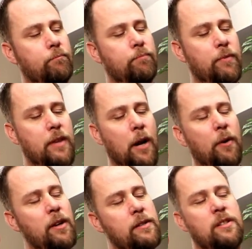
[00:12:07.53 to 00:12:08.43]

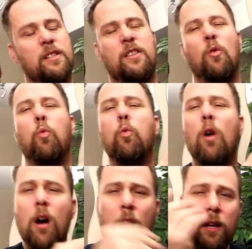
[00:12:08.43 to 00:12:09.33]
There is just the
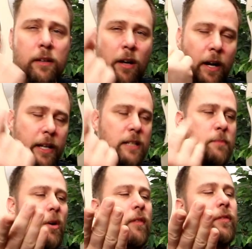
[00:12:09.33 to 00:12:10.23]
one tiny
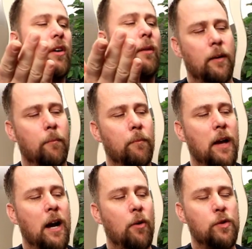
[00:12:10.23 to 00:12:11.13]
small flaw,
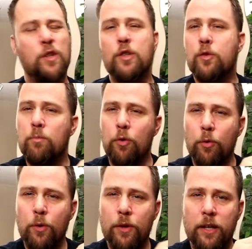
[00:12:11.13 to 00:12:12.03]
how
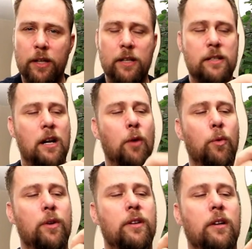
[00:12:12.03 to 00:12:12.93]
smooth it is. I
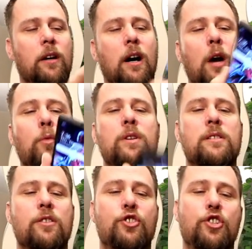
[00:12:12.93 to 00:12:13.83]
would
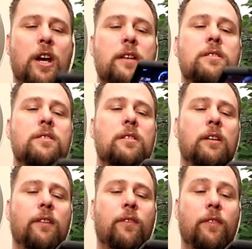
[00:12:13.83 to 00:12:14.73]

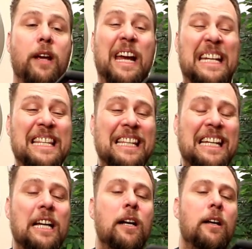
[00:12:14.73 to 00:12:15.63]
suggest, if
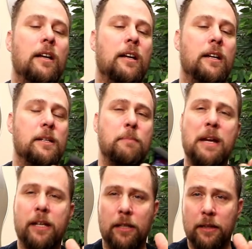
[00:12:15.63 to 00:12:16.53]
anything, is
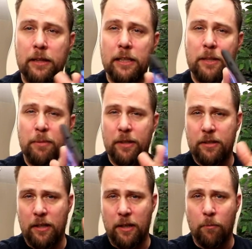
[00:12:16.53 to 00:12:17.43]
make it a little
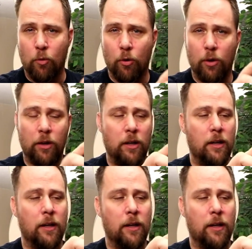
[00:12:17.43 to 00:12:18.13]
bit more